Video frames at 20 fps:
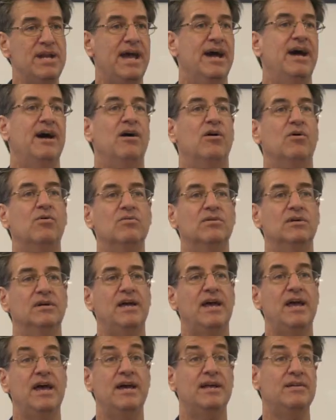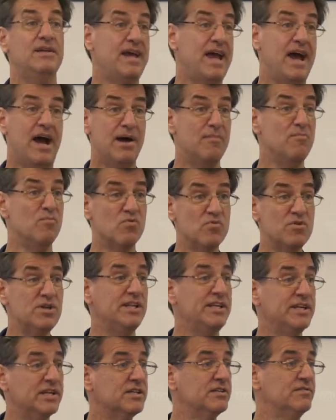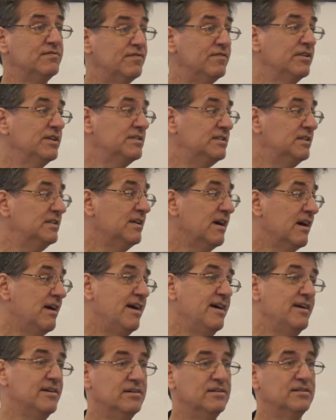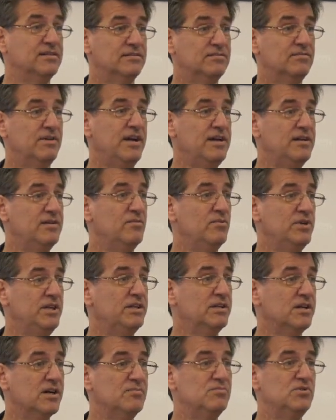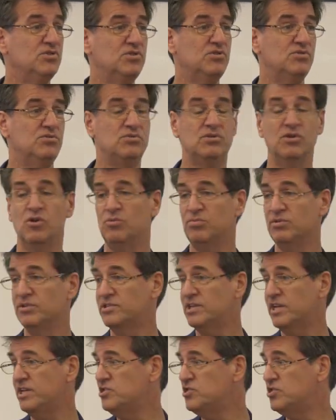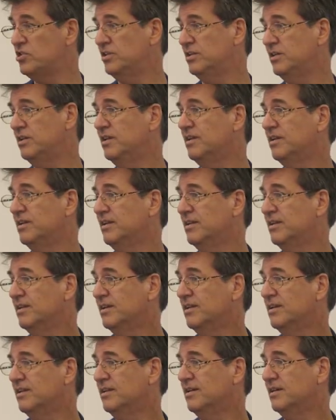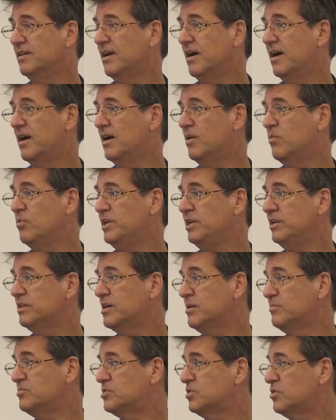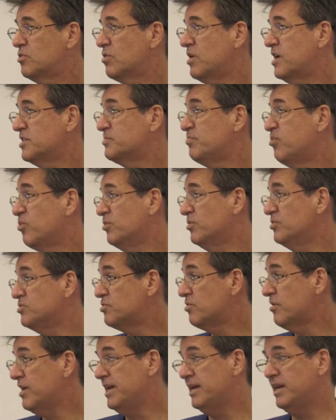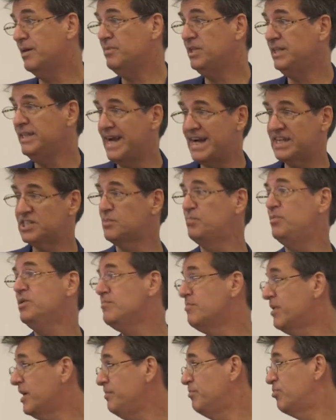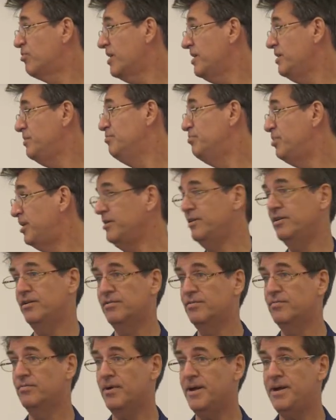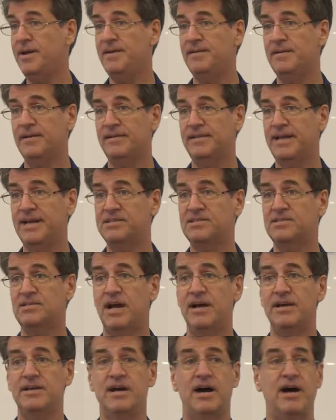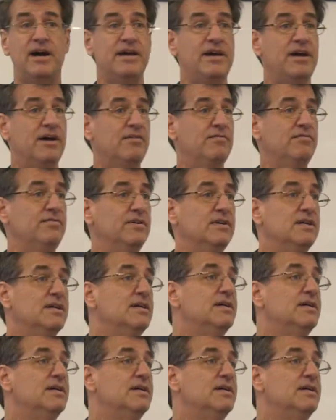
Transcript: now. And I'm really a conflicted guy, right? When it comes to globalization, uh, when it comes to cross border trade. I mean, that's been my bread and butter, right? That's, I, I have,